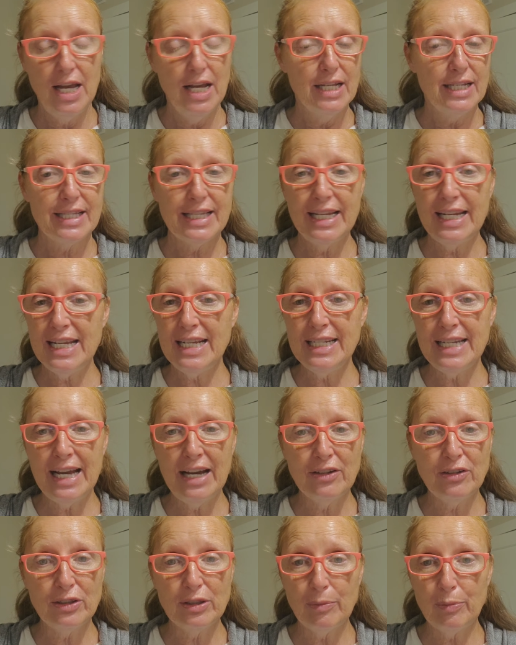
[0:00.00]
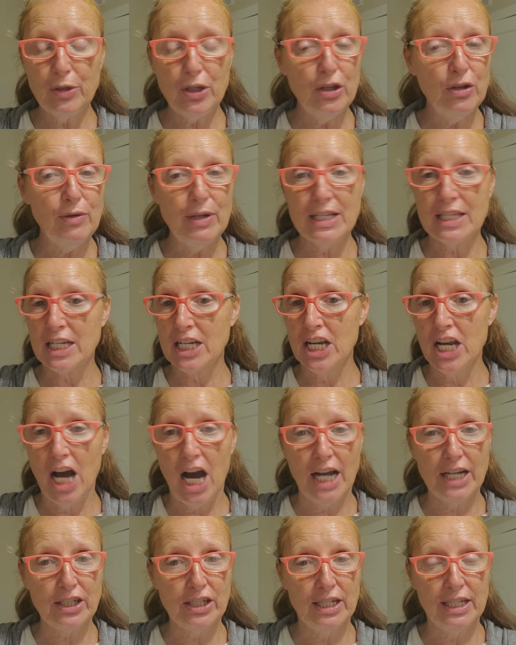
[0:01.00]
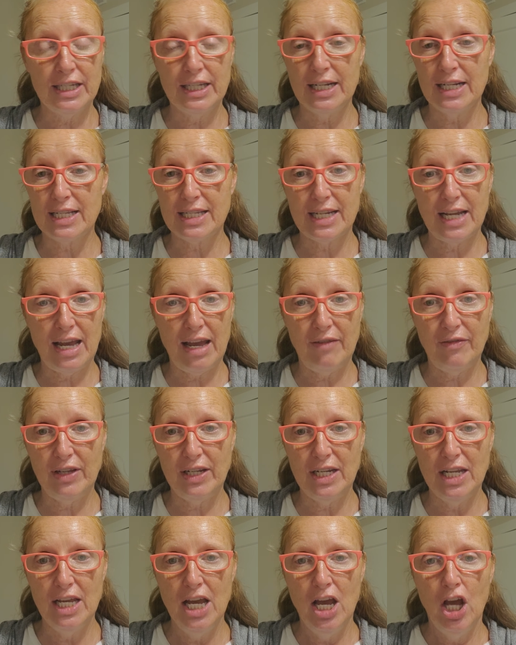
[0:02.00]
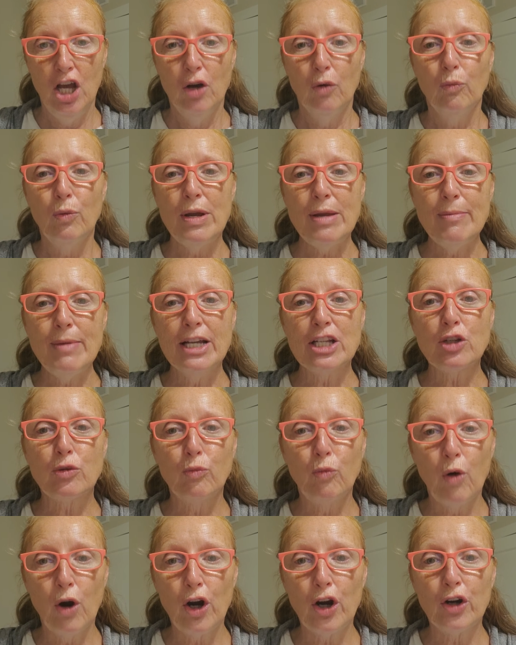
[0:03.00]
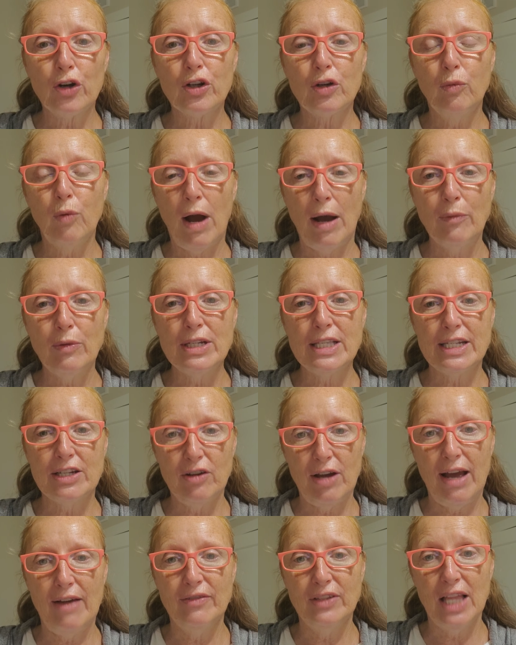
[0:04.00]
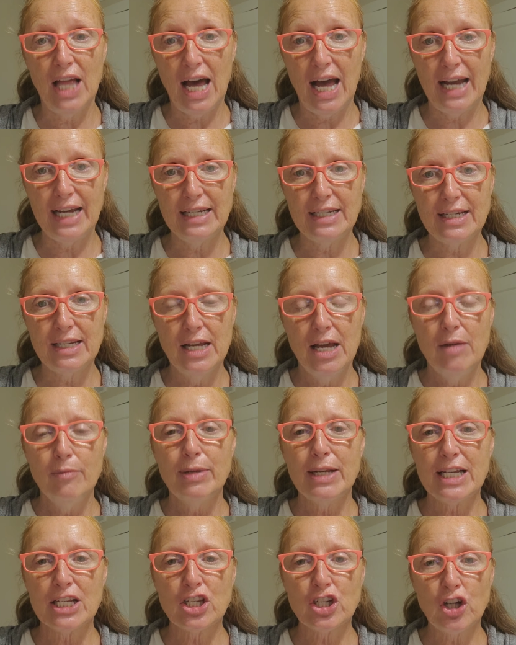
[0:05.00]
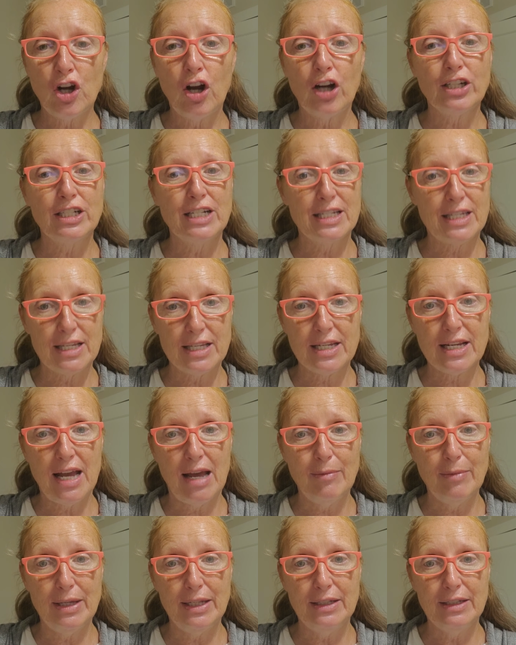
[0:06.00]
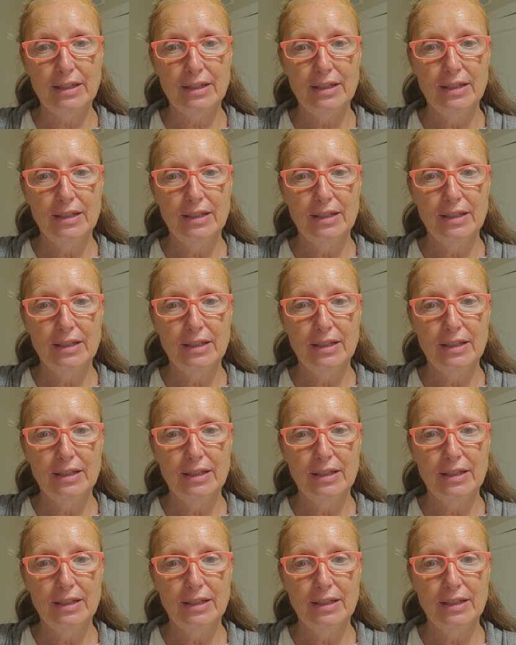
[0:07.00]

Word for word: Sitting down on the pew is not going to get us to heaven. We must work while we still have light because darkness is coming.